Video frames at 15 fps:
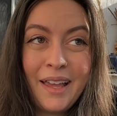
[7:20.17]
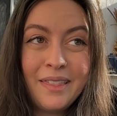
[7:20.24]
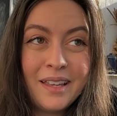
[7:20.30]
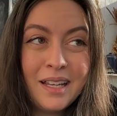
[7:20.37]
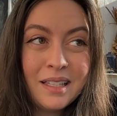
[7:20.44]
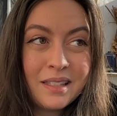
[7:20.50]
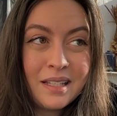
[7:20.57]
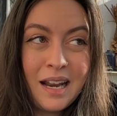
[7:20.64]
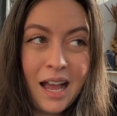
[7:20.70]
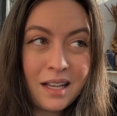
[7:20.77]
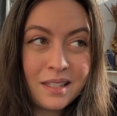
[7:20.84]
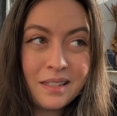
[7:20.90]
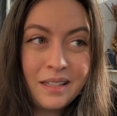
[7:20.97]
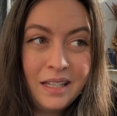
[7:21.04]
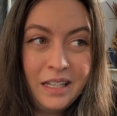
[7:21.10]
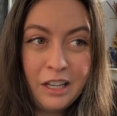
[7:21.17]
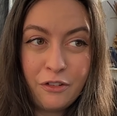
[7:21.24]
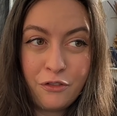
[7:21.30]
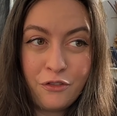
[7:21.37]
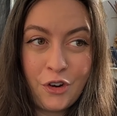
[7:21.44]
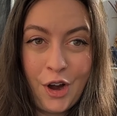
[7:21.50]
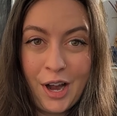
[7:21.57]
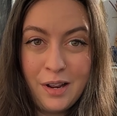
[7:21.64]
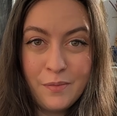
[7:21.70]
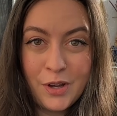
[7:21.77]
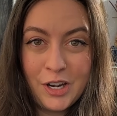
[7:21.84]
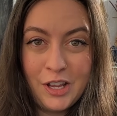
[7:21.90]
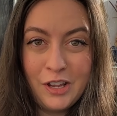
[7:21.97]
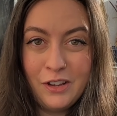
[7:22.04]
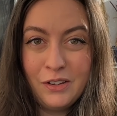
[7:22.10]
I think it's an excellent gift for
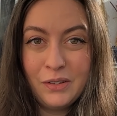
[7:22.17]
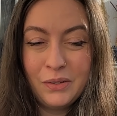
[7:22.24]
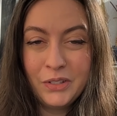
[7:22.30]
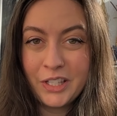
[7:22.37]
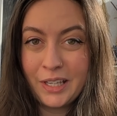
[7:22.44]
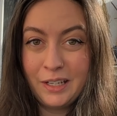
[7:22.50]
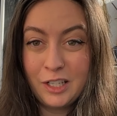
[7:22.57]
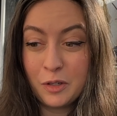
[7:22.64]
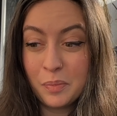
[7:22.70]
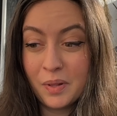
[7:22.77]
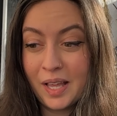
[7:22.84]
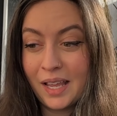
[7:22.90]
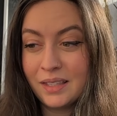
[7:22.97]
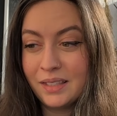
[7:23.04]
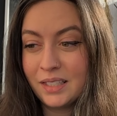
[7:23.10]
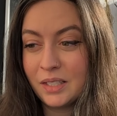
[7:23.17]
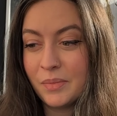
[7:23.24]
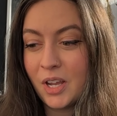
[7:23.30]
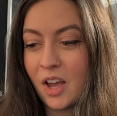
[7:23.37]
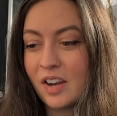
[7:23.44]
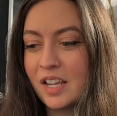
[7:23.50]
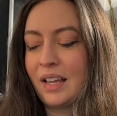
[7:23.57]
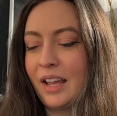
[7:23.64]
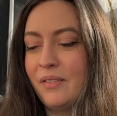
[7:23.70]
anybody who's into plants, to be honest.